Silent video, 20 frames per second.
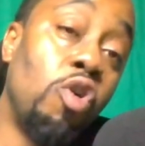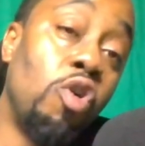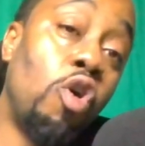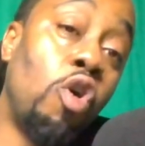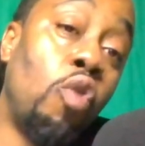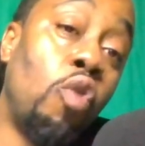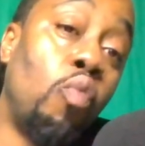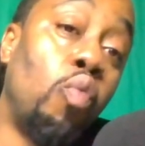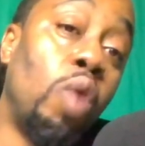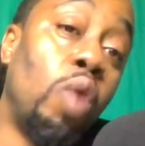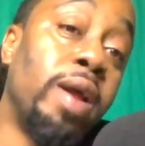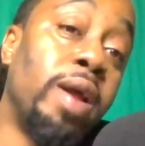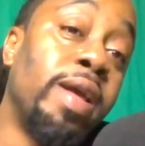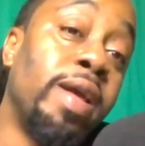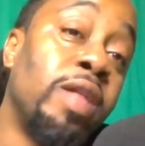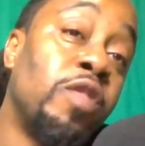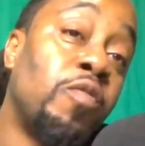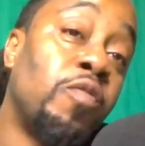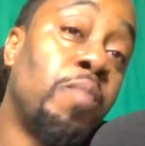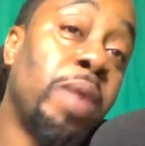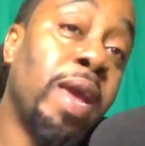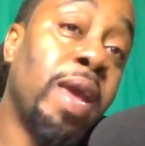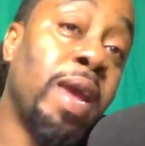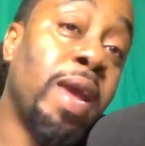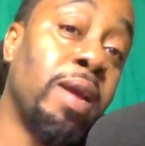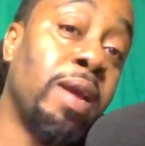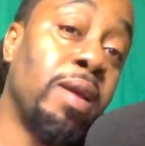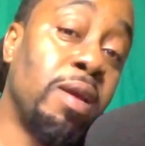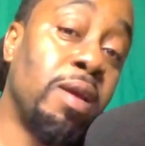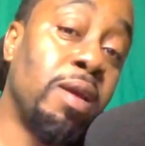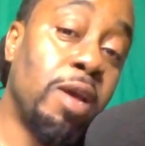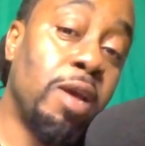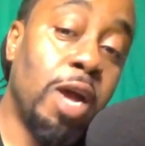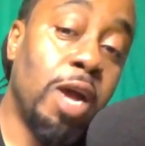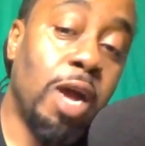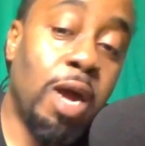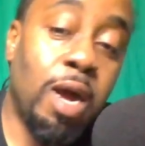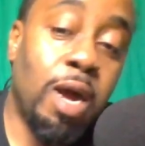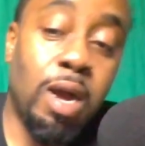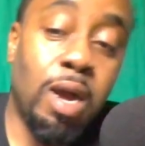what is being
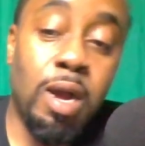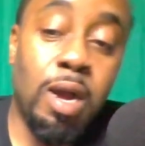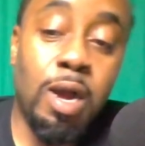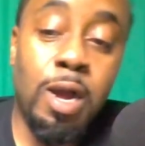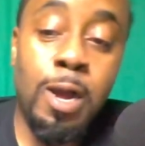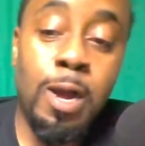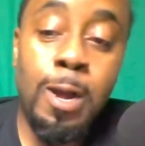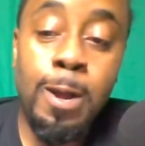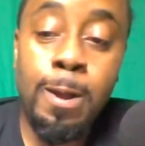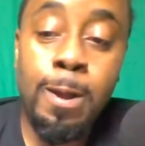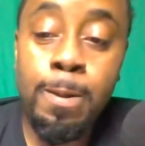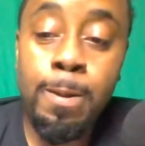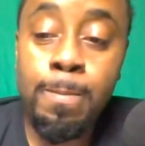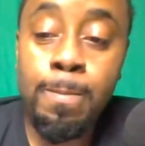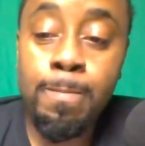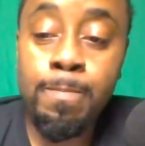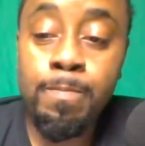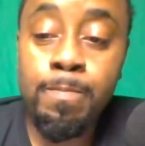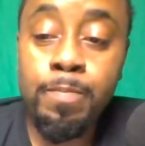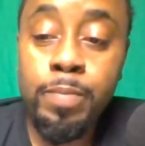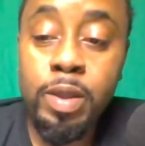uh, um,